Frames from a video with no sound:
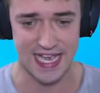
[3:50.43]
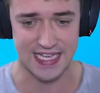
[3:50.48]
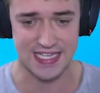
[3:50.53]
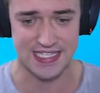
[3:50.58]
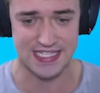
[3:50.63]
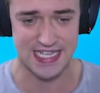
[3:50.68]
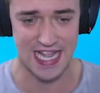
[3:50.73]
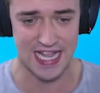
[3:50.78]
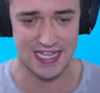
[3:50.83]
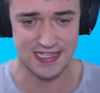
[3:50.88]

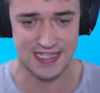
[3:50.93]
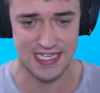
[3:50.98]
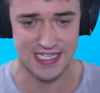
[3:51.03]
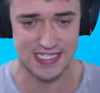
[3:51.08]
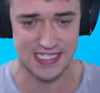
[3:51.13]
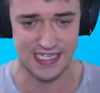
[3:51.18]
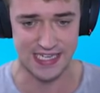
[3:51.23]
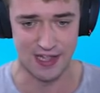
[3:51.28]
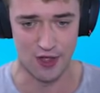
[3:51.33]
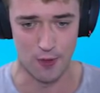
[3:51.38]
extend
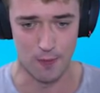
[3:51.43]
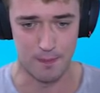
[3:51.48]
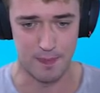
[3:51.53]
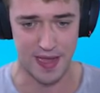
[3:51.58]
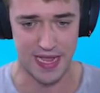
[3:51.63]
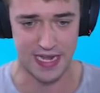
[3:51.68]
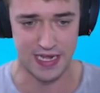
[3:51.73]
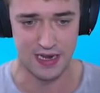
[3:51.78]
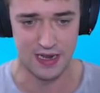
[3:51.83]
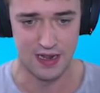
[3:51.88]
this a little
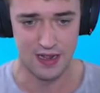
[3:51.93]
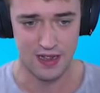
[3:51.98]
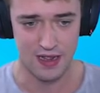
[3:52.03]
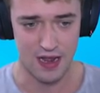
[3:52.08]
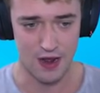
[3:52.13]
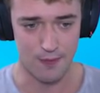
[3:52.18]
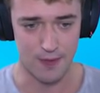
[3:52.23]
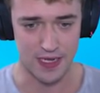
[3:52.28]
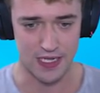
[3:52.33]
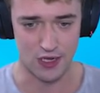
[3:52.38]
bit.
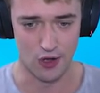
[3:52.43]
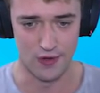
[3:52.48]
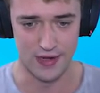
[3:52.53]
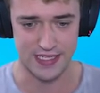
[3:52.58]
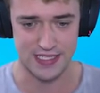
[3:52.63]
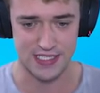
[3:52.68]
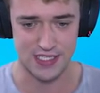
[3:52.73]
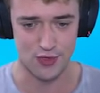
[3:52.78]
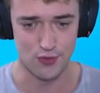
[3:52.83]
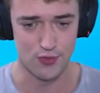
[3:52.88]
Here we go,
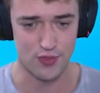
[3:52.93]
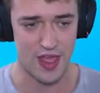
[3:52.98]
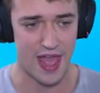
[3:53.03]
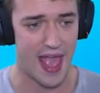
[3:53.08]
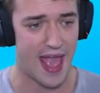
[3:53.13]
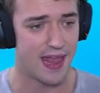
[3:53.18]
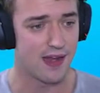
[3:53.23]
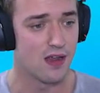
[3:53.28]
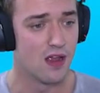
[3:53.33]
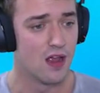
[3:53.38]
let's do
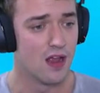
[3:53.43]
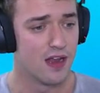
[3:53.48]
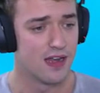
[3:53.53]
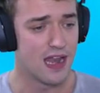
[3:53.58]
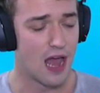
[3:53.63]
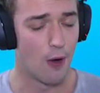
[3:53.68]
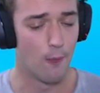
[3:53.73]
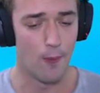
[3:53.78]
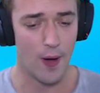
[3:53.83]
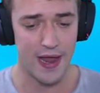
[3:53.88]
that.
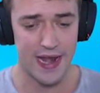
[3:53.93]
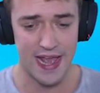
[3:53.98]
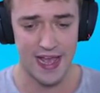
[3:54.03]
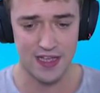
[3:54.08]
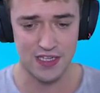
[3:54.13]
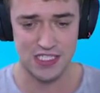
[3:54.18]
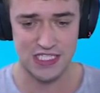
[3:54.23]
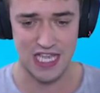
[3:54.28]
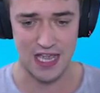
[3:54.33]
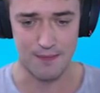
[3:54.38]
Now, what
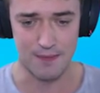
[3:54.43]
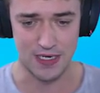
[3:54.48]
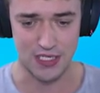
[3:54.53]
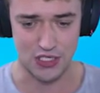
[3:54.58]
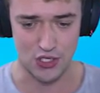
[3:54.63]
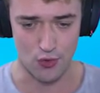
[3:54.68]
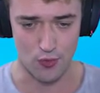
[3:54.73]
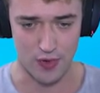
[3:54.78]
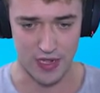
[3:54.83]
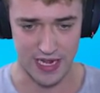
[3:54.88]
else can we
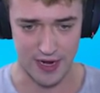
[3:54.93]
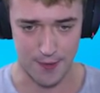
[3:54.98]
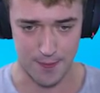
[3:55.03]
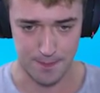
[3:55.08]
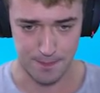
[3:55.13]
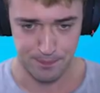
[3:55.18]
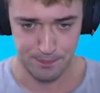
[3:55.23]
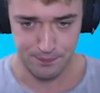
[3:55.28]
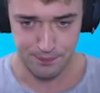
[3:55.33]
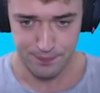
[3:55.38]
do here?
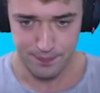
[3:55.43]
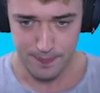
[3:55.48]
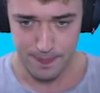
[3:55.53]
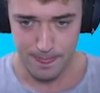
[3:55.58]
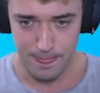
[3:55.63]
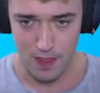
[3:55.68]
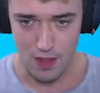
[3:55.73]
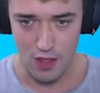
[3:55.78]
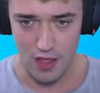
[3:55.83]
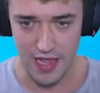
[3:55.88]

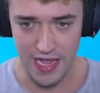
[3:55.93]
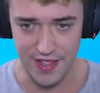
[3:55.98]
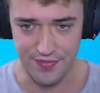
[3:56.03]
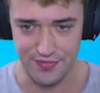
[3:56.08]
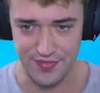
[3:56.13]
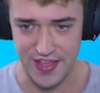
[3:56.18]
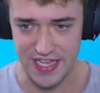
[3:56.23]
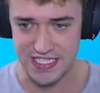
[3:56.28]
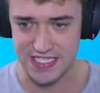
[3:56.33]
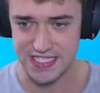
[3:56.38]

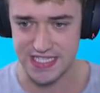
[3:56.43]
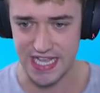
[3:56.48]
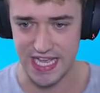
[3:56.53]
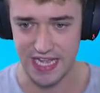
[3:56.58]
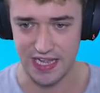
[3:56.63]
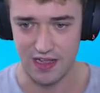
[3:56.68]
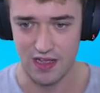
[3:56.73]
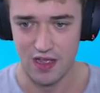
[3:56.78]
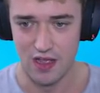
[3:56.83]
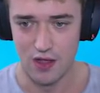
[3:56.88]
In this
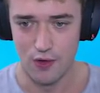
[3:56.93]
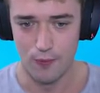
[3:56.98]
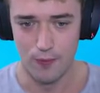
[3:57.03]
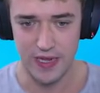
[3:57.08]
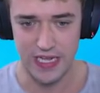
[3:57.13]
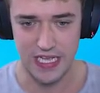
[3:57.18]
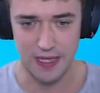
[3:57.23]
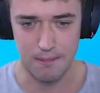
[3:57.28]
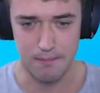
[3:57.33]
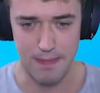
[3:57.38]
thing.
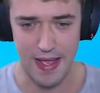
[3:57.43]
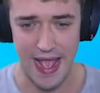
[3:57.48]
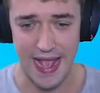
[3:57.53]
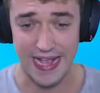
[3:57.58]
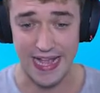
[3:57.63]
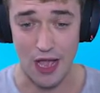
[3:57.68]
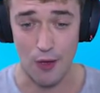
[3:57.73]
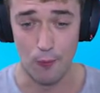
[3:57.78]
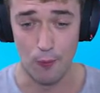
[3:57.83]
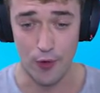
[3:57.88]
We can
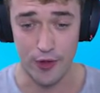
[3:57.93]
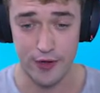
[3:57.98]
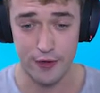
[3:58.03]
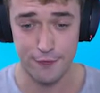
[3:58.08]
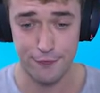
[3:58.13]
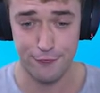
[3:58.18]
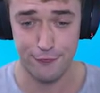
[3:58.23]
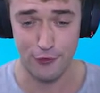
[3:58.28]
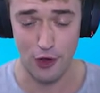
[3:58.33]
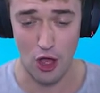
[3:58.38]
make a
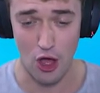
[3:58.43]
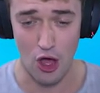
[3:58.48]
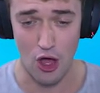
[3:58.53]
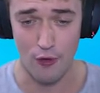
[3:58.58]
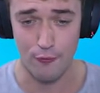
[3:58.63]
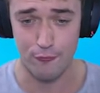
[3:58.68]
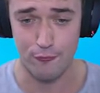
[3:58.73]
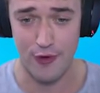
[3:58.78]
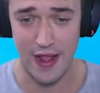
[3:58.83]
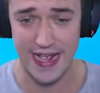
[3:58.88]
wooden
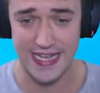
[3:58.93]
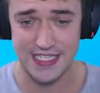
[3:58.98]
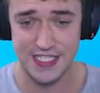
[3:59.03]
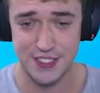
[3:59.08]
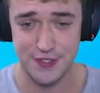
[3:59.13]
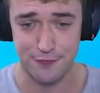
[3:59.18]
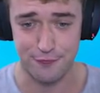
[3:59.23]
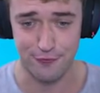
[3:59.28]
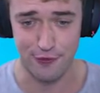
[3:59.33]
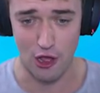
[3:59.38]
floor,
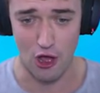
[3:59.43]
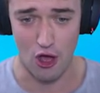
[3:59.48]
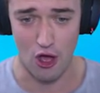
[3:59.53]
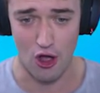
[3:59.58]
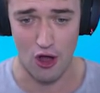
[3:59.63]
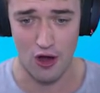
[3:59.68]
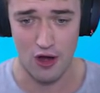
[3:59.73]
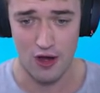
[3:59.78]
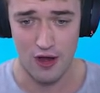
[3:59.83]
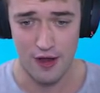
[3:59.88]
raised
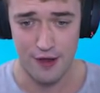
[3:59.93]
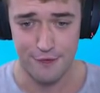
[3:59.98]
floor,